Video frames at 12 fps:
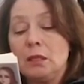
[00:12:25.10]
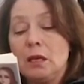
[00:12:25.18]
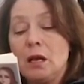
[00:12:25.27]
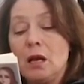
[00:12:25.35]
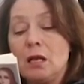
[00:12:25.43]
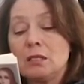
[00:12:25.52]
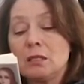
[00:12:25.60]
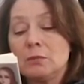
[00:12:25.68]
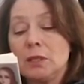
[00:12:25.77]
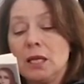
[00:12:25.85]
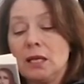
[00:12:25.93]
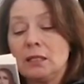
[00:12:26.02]
"Awesome
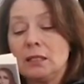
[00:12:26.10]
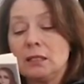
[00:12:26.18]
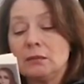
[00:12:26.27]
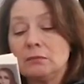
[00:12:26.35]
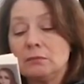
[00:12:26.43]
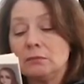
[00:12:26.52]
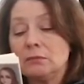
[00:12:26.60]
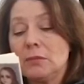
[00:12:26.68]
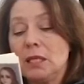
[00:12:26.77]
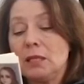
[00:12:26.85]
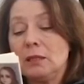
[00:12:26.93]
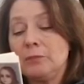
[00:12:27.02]
landing,
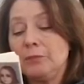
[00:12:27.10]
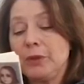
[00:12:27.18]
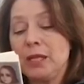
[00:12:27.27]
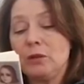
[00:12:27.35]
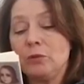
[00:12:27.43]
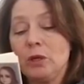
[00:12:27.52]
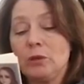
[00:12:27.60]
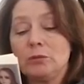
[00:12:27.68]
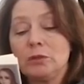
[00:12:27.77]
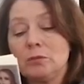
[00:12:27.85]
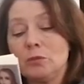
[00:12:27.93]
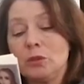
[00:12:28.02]
Mel," he
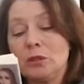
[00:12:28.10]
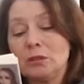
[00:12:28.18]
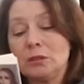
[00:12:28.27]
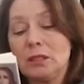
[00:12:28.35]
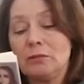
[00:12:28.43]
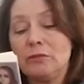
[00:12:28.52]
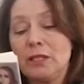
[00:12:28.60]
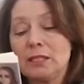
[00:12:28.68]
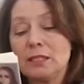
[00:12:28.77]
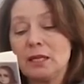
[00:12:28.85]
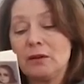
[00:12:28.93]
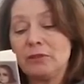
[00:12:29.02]
groaned, more convinced
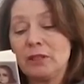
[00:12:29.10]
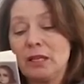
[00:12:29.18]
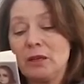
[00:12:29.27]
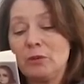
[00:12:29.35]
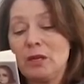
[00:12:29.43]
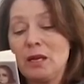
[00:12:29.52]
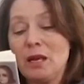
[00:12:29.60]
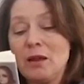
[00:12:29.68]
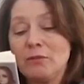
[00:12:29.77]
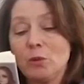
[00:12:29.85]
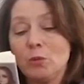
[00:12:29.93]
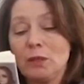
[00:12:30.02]
than ever that he would
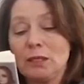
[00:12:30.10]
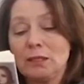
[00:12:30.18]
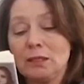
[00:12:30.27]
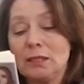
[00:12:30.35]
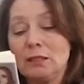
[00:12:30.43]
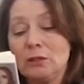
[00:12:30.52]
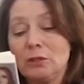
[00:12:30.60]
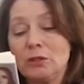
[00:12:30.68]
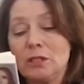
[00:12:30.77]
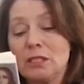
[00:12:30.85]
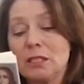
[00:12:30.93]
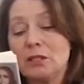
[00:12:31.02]
never willingly learn
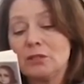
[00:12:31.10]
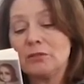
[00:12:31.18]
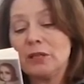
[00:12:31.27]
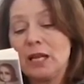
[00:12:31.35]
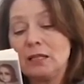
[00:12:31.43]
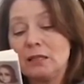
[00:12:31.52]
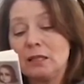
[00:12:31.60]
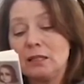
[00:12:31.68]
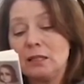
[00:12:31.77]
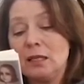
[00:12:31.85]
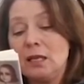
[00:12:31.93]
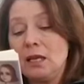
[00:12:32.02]
the skills of an alpine,
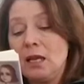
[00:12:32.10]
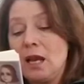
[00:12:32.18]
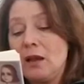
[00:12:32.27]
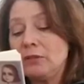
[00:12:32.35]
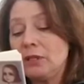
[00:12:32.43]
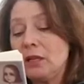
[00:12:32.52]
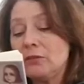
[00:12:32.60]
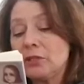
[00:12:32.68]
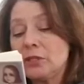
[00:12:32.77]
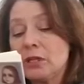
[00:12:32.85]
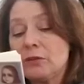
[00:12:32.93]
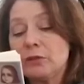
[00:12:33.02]
having never
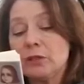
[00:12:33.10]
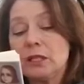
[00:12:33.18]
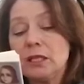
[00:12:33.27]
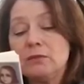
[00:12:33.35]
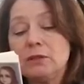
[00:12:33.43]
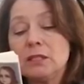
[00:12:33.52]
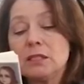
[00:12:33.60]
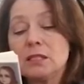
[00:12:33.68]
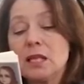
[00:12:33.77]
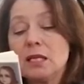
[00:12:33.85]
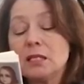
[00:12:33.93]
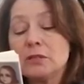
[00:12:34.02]
suffered even the
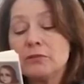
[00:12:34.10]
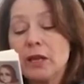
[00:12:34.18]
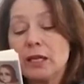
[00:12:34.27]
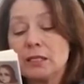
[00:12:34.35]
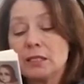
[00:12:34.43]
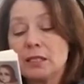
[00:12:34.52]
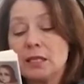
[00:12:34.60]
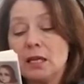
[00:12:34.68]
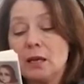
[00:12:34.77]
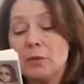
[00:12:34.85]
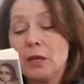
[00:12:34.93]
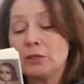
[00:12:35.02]
slightest fantasy
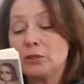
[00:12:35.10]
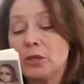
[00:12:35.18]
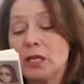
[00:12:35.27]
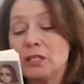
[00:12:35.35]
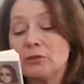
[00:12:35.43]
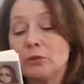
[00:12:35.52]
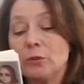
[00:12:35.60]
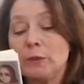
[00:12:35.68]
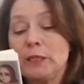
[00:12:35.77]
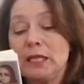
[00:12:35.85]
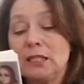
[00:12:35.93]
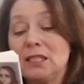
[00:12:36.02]
about
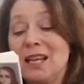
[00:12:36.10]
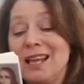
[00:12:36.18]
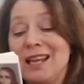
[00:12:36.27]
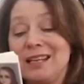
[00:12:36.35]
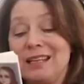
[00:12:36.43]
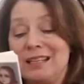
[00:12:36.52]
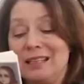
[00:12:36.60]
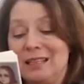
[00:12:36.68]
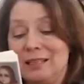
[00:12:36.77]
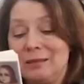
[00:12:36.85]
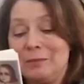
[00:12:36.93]
transforming into anything.